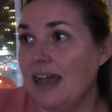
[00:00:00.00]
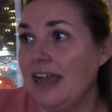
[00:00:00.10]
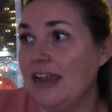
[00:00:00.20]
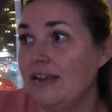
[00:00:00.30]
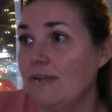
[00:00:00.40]

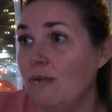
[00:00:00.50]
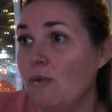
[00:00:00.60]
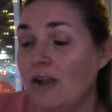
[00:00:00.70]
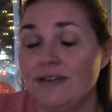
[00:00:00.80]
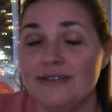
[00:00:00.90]
I
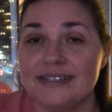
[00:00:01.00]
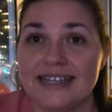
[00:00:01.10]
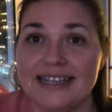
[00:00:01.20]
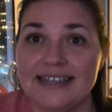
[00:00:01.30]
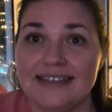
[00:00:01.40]
want you to
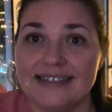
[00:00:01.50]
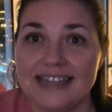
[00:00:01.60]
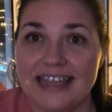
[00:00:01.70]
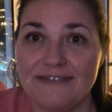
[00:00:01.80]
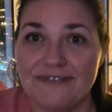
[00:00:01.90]
stay
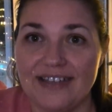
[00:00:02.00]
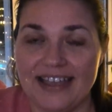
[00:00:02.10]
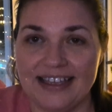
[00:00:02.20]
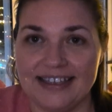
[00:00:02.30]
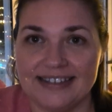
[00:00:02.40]
safe
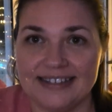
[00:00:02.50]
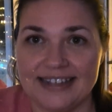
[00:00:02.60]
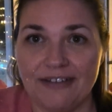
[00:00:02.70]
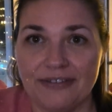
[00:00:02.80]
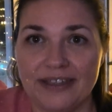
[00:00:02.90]
and
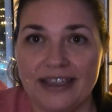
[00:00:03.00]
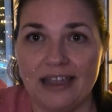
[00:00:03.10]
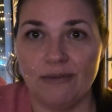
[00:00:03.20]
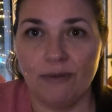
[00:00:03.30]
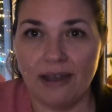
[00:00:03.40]
healthy
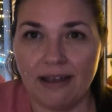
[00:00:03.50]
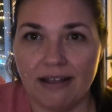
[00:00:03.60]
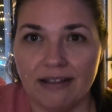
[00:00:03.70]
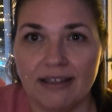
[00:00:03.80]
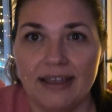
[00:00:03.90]
and
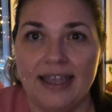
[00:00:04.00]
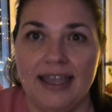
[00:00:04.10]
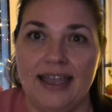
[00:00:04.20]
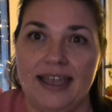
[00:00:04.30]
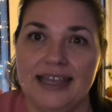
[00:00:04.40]
well,
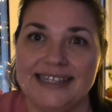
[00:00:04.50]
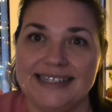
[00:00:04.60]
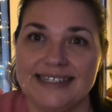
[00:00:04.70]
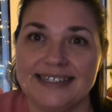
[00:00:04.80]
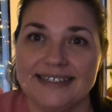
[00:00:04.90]

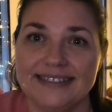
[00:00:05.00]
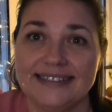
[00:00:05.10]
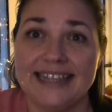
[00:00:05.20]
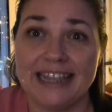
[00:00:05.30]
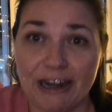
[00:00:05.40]
and
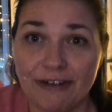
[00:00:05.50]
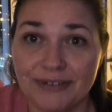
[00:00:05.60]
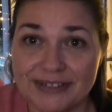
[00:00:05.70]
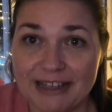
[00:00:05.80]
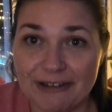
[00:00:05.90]
take care of
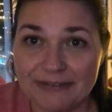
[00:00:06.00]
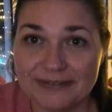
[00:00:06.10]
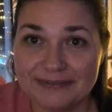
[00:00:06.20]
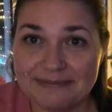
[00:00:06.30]
yourself.